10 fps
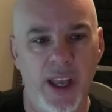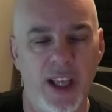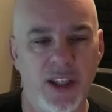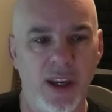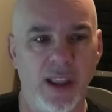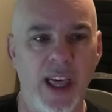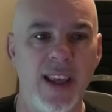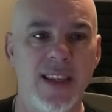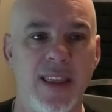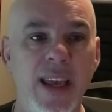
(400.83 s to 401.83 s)
It's going to let
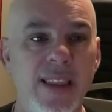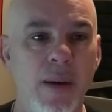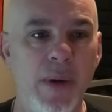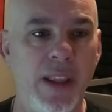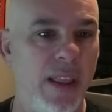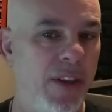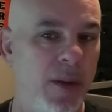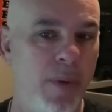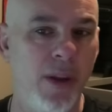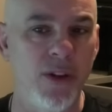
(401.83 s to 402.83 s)
us think that we can let the
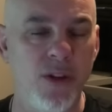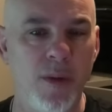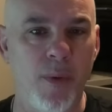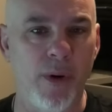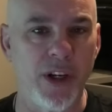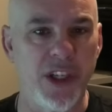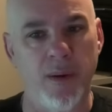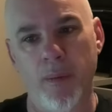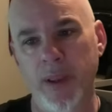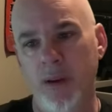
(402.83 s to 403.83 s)
computers do the boring shit
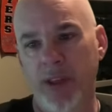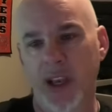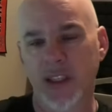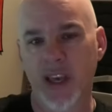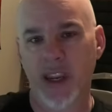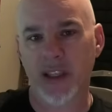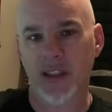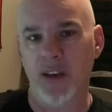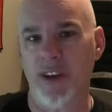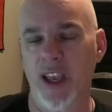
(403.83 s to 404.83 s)
while we do the exciting
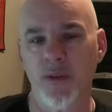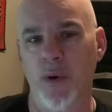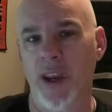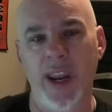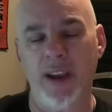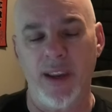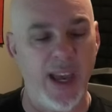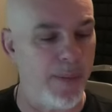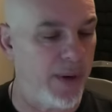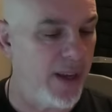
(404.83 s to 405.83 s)
stuff. And guess what? It ain't going
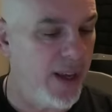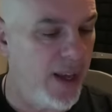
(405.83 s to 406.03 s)
to happen.